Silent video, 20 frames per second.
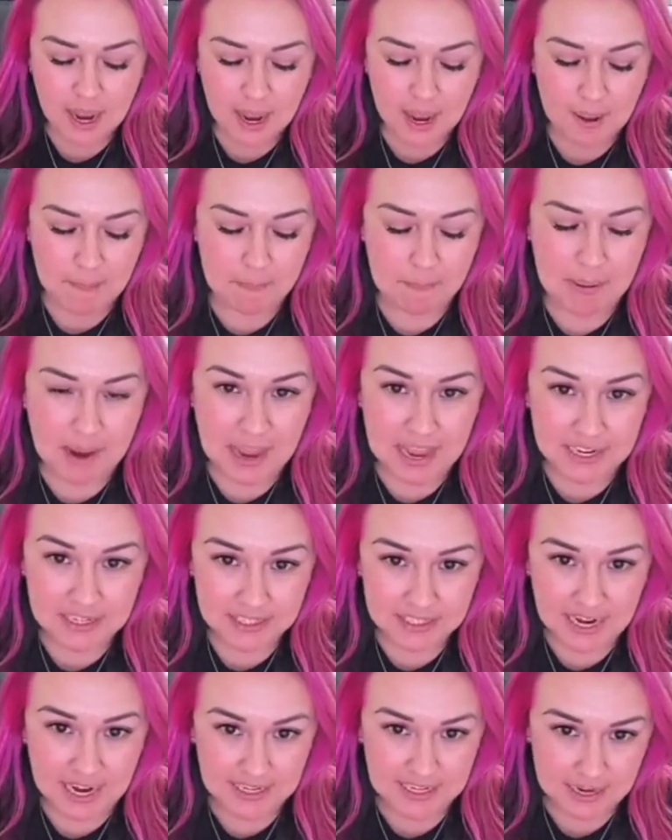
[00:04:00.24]
but
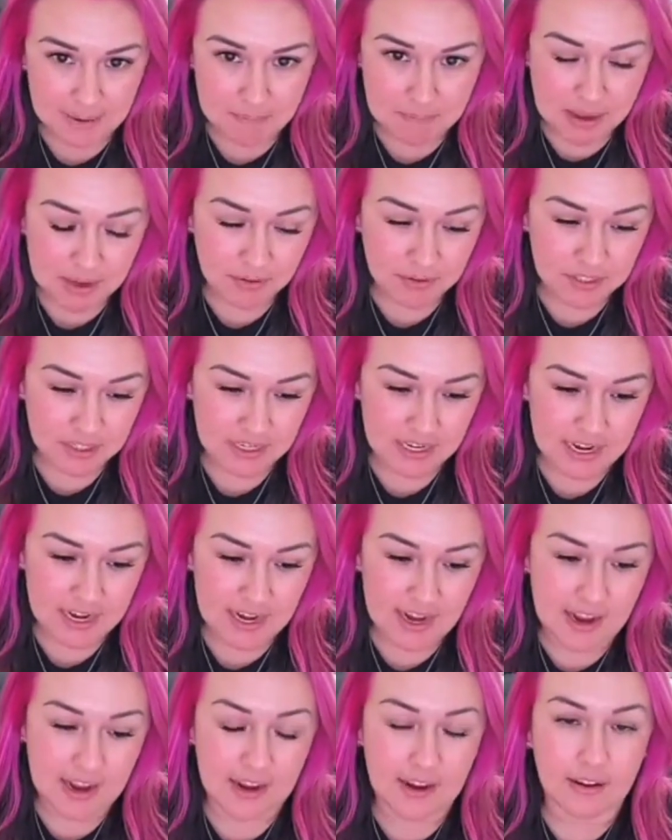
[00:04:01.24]
as I melted it,
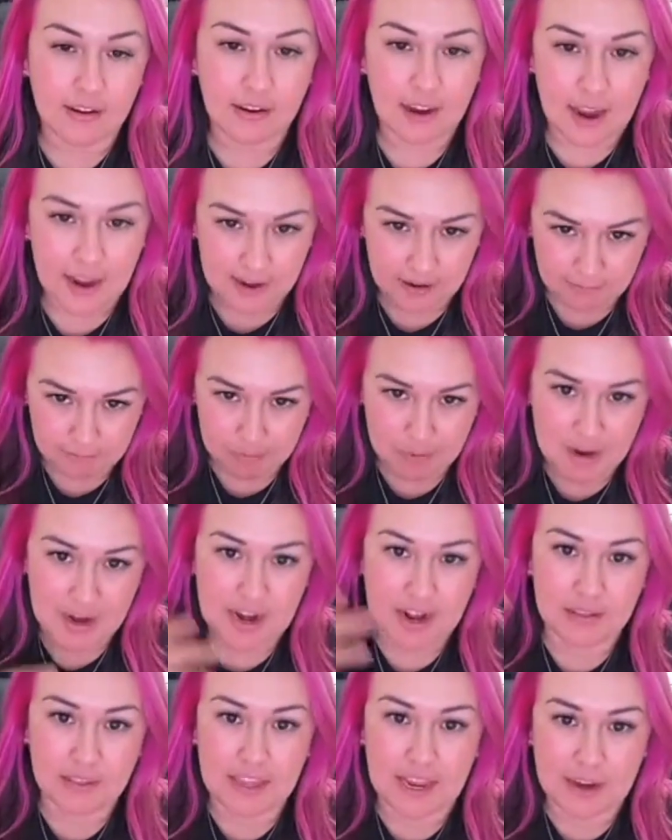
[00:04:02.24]
it kind of brought
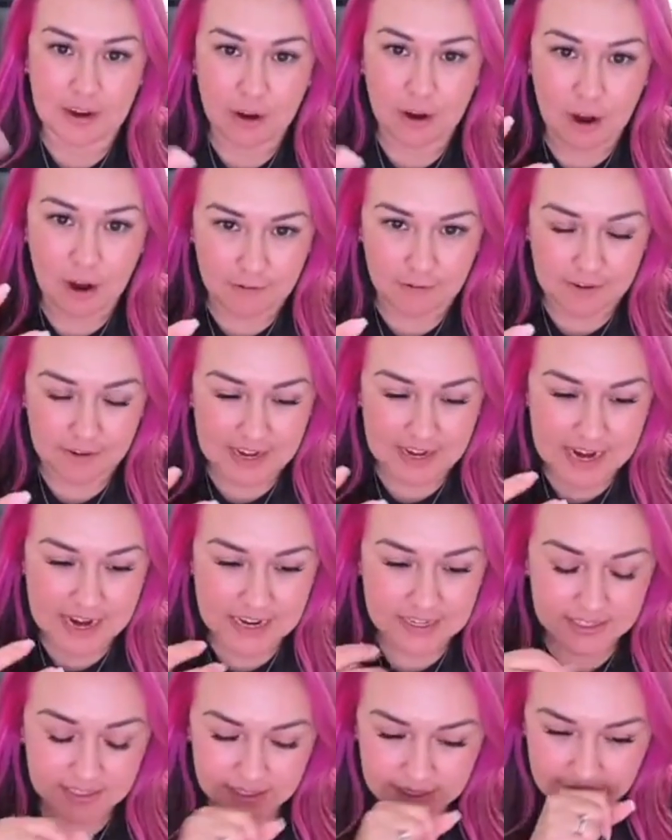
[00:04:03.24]
out that
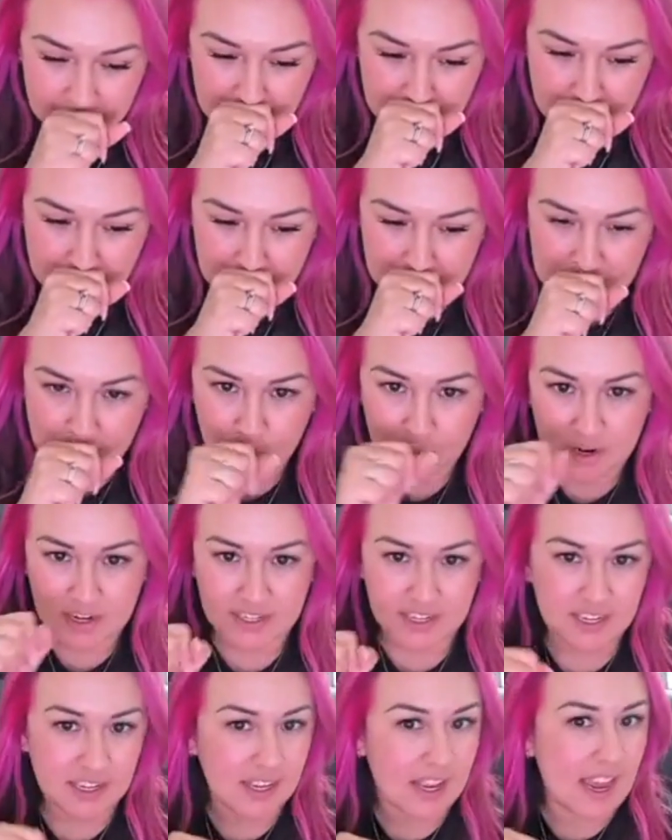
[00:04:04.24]
coffeeness, but it
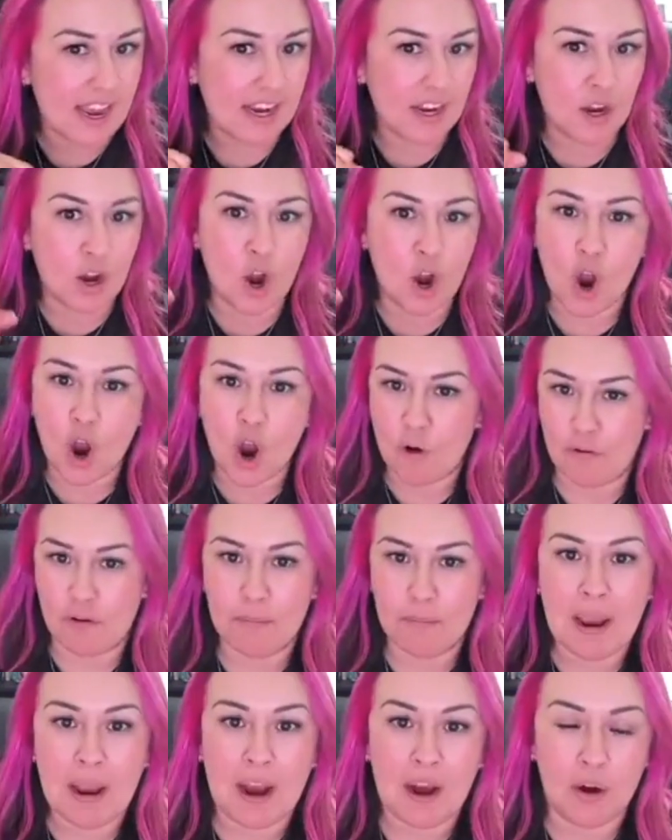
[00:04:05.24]
wasn't like
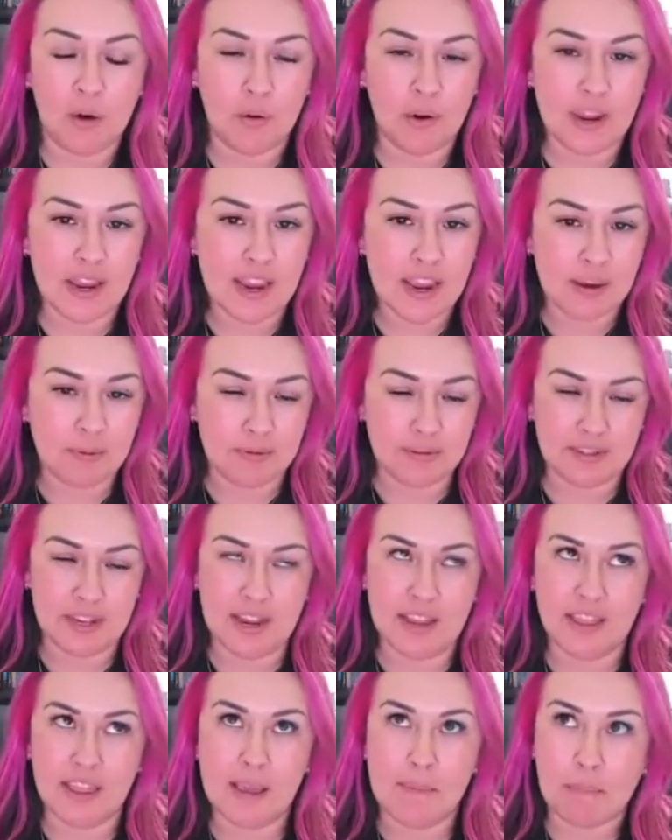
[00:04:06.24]
overpowering. It was
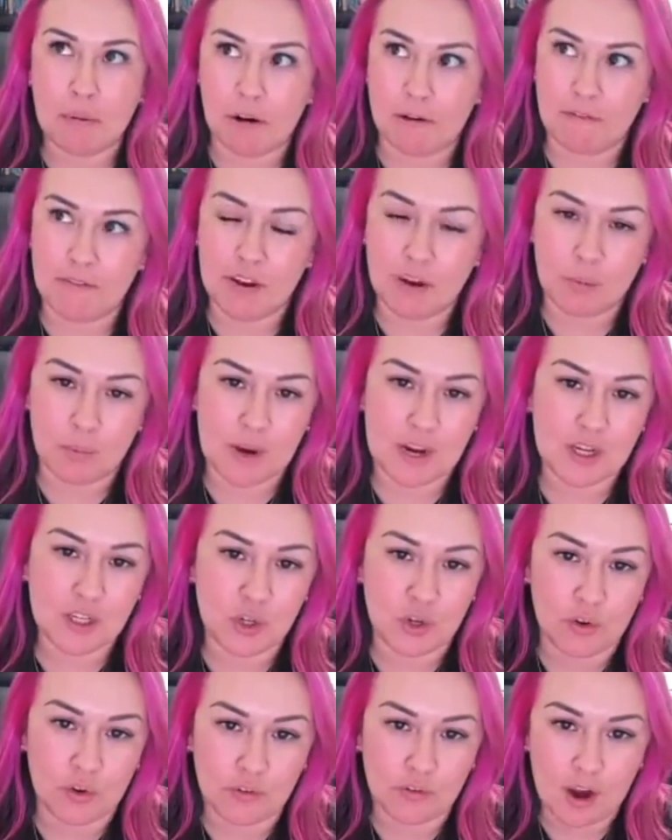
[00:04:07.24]
like the perfect
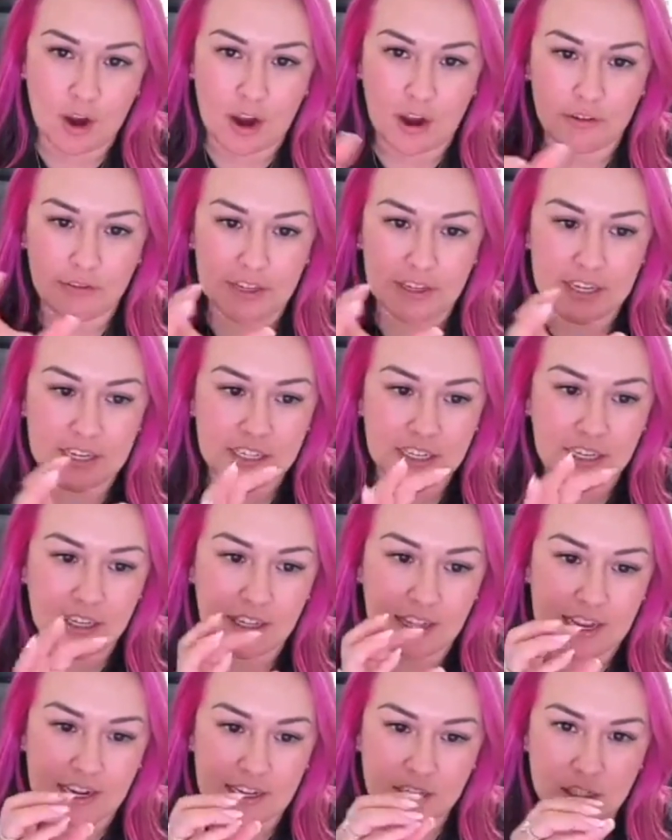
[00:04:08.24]
ratio of coffee to
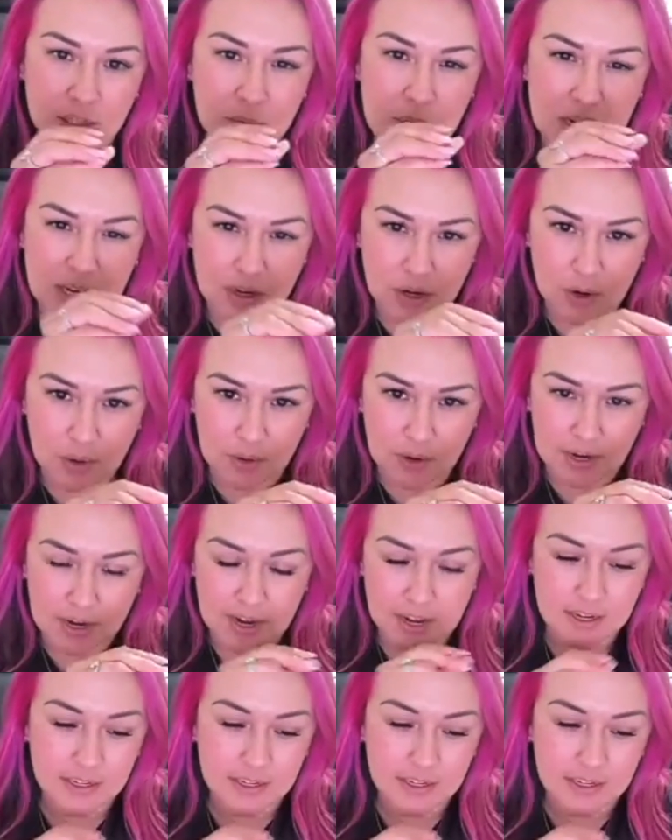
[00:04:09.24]
like sweet coconut.